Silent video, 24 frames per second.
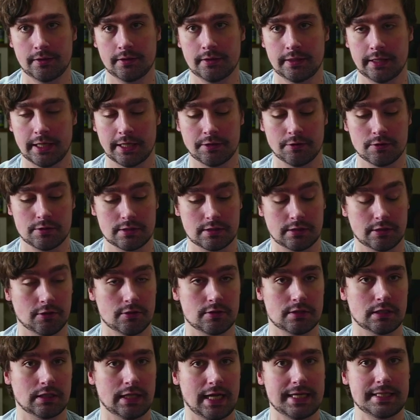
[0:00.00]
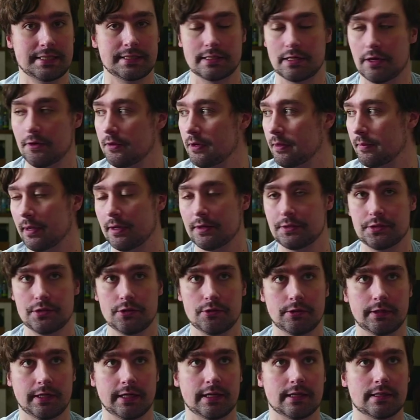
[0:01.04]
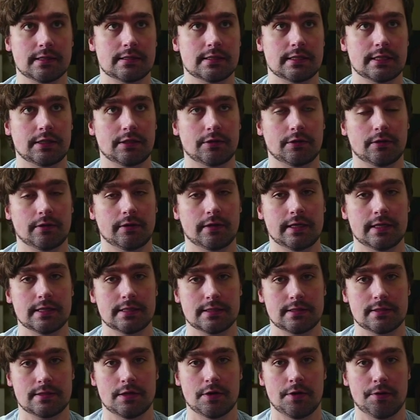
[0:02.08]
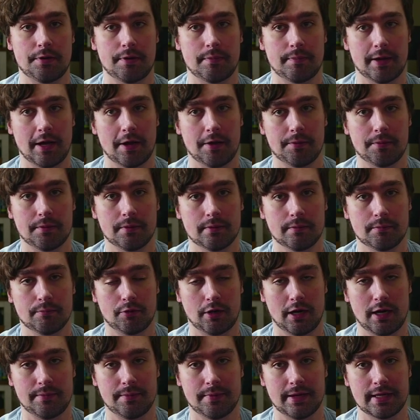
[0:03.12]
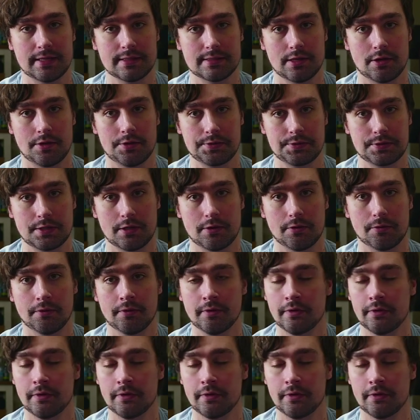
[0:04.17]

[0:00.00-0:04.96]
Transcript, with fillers: And there's, there's less known about toucans than there is known about primates also.